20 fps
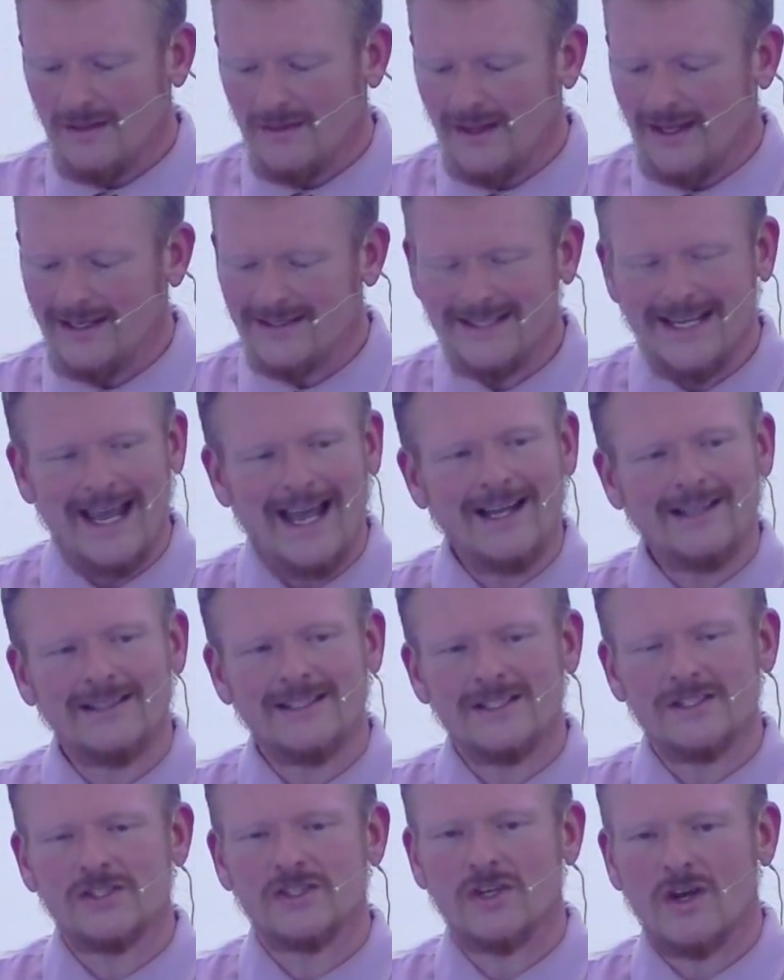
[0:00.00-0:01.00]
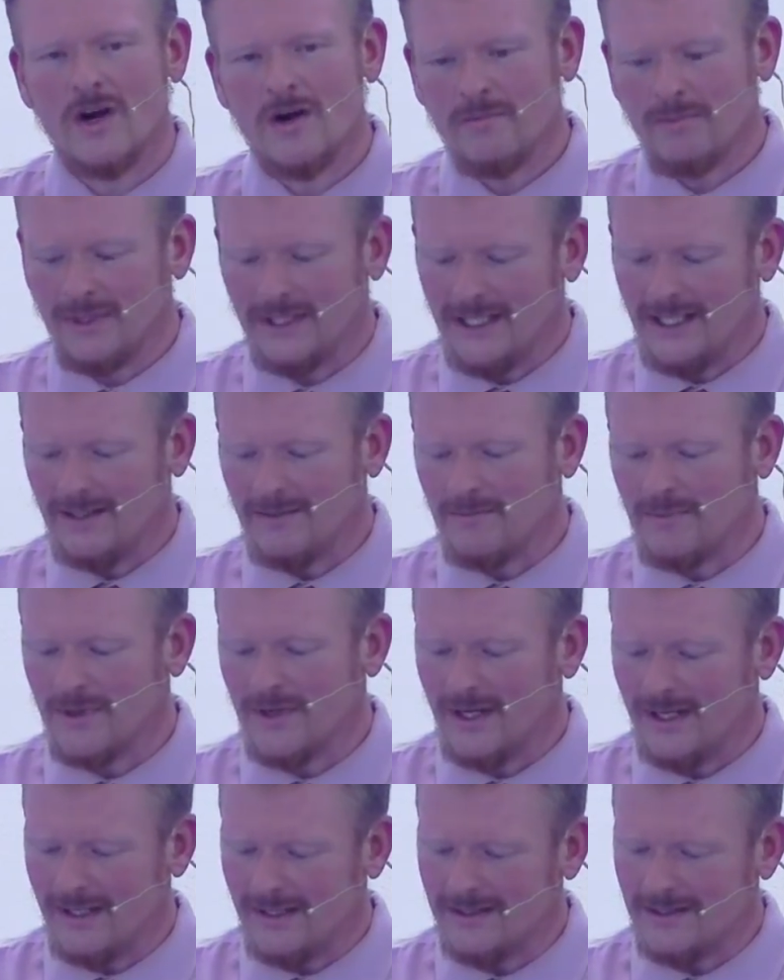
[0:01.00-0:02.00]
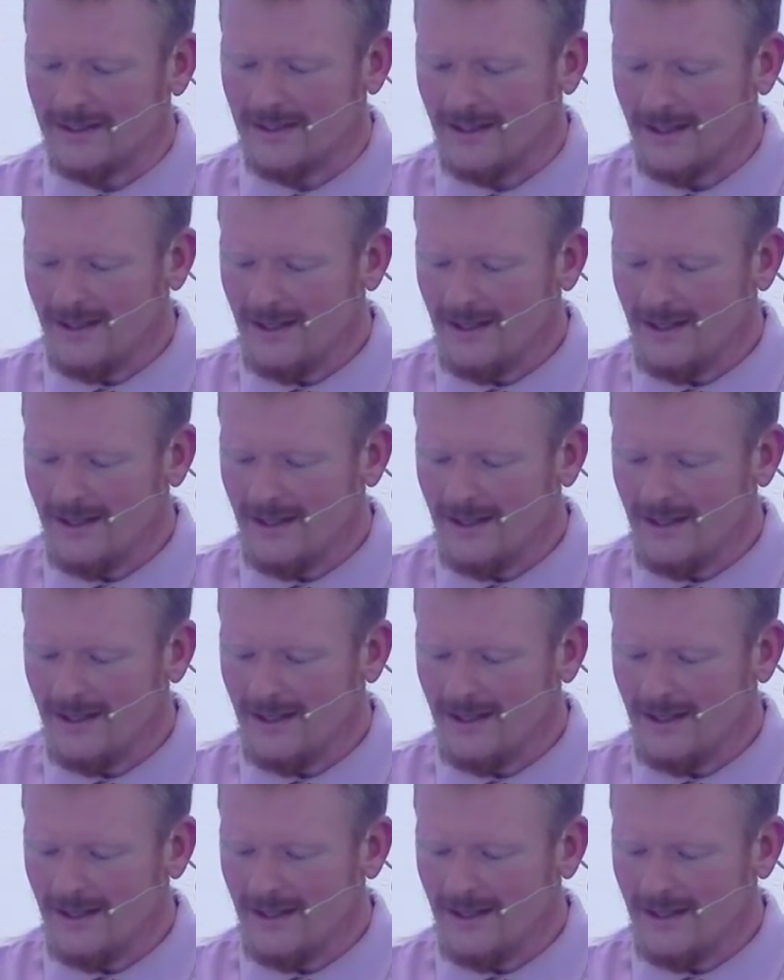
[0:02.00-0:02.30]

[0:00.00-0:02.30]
they attacked it sharply in print